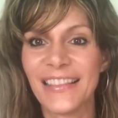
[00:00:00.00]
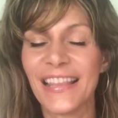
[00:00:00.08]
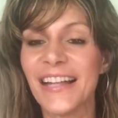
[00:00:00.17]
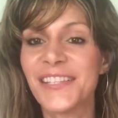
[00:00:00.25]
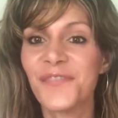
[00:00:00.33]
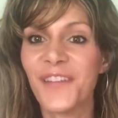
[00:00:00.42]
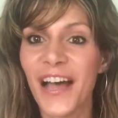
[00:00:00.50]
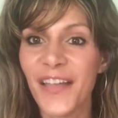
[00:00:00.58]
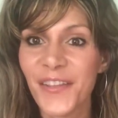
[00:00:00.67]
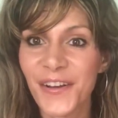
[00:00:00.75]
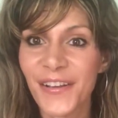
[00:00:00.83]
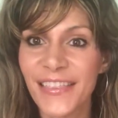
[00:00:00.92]
Lots of
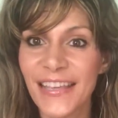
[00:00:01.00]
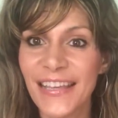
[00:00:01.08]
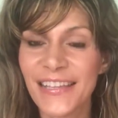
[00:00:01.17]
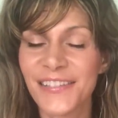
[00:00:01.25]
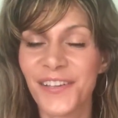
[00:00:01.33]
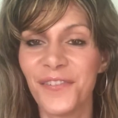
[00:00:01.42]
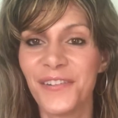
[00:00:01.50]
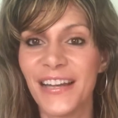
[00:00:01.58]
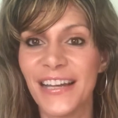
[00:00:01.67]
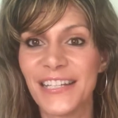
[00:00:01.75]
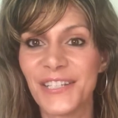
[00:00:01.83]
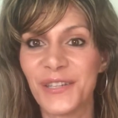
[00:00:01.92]
other things going
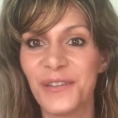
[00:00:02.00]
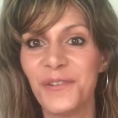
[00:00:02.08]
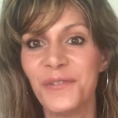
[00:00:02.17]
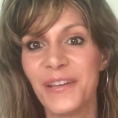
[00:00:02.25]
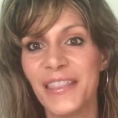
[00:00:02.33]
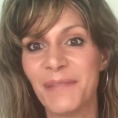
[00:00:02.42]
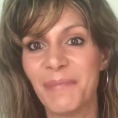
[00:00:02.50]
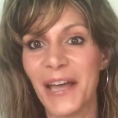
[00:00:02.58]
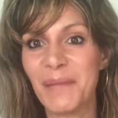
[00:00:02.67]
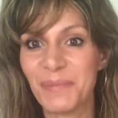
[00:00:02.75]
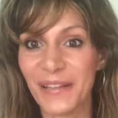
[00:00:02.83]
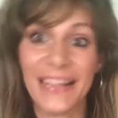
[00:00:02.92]
on too in the
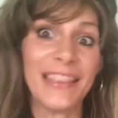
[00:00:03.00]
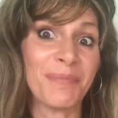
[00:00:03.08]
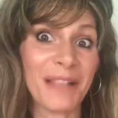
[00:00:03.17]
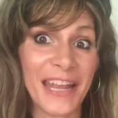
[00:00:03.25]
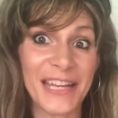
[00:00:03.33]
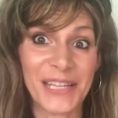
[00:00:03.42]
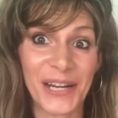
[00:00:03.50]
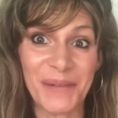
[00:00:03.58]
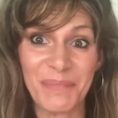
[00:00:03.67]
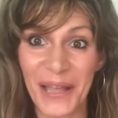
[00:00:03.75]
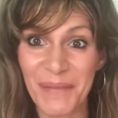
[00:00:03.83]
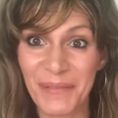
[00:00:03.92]
planetary
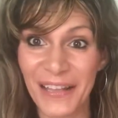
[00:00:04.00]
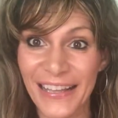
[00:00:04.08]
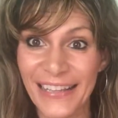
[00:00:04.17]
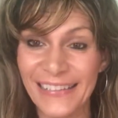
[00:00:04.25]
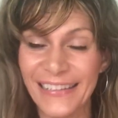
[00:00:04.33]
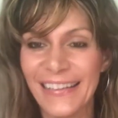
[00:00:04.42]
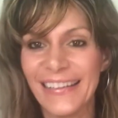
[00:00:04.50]
pipeline.